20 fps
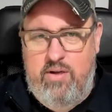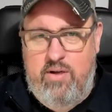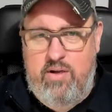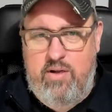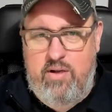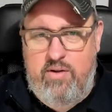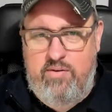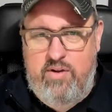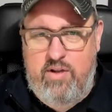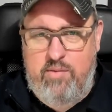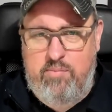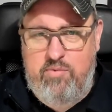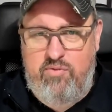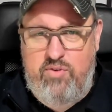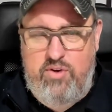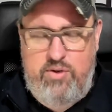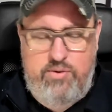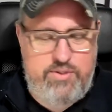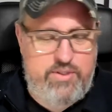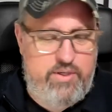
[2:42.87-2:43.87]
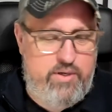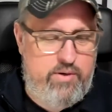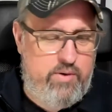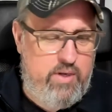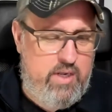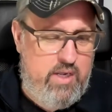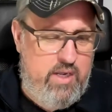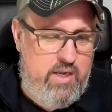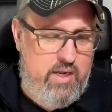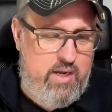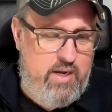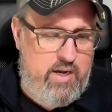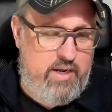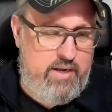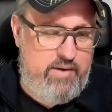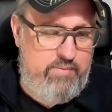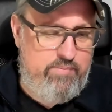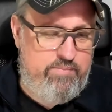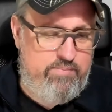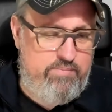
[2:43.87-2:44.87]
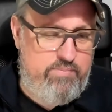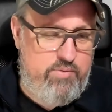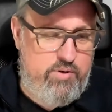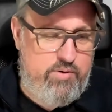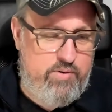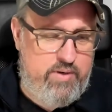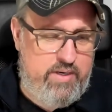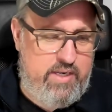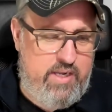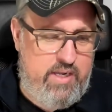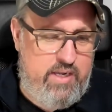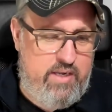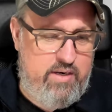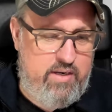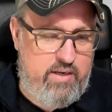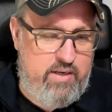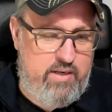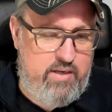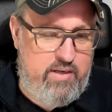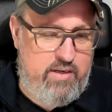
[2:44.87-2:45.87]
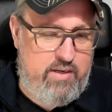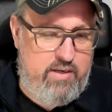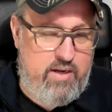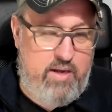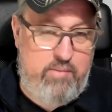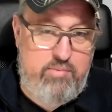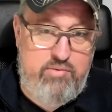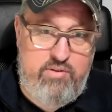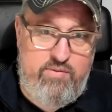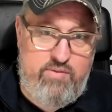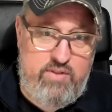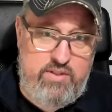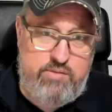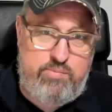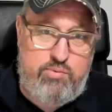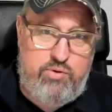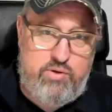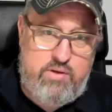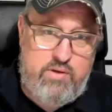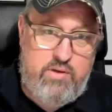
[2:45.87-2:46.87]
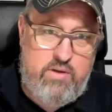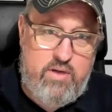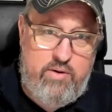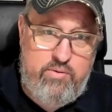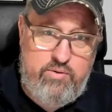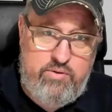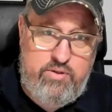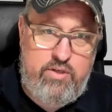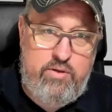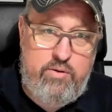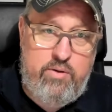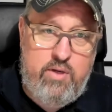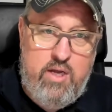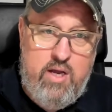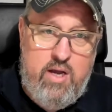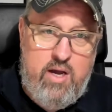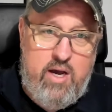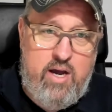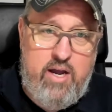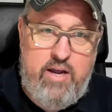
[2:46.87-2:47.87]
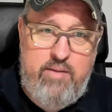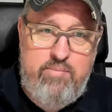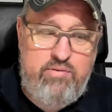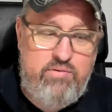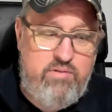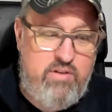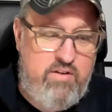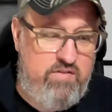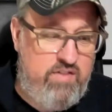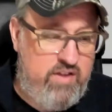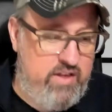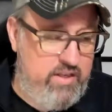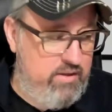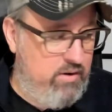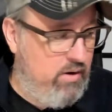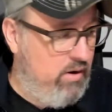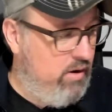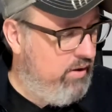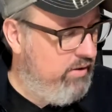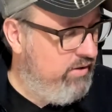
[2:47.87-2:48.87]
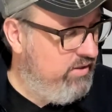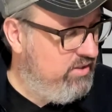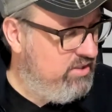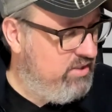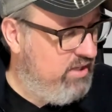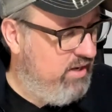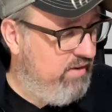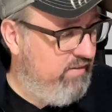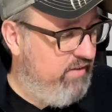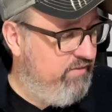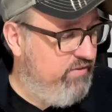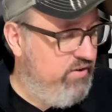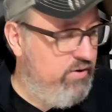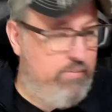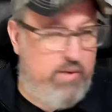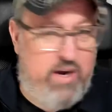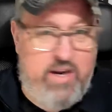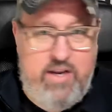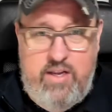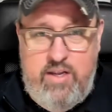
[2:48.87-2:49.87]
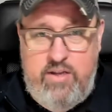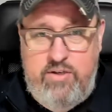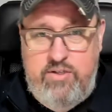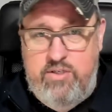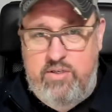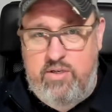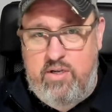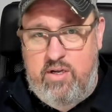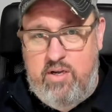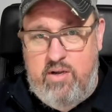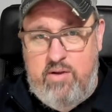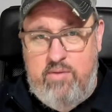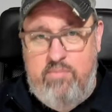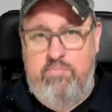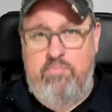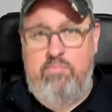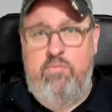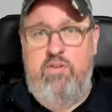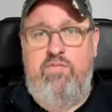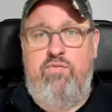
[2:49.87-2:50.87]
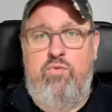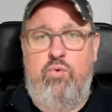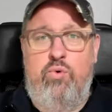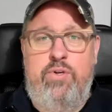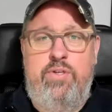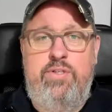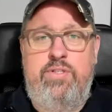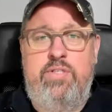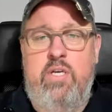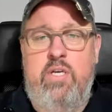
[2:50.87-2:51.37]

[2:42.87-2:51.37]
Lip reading: a couple videos ago. I believe in this book. I really do. I believe that all the stuff. If you're my age, mid 40s,